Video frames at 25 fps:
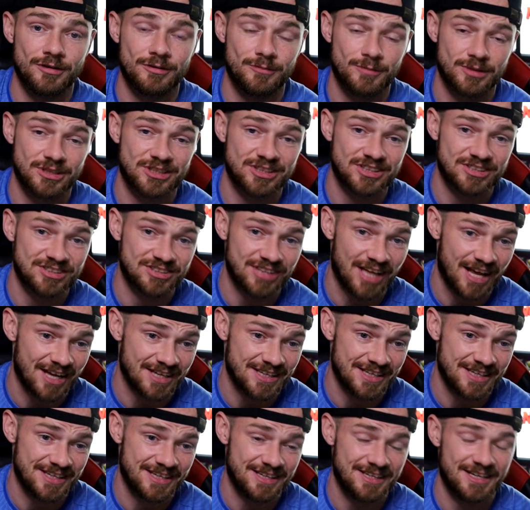which is
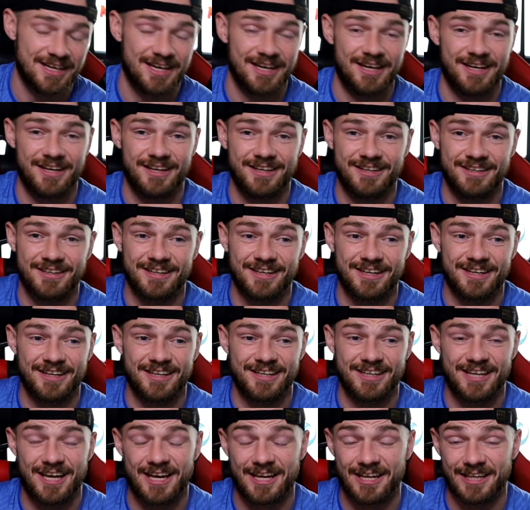Saturday, and
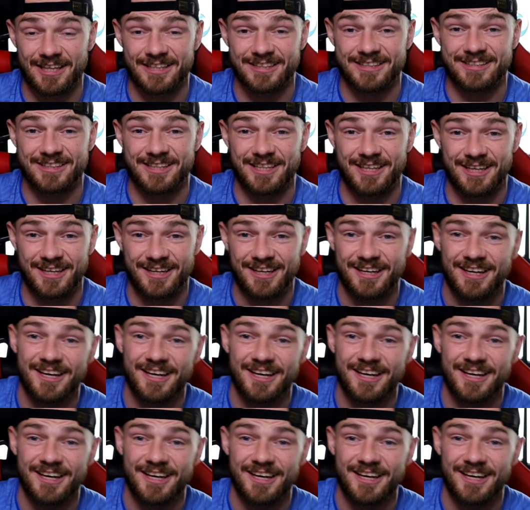yeah, like I say,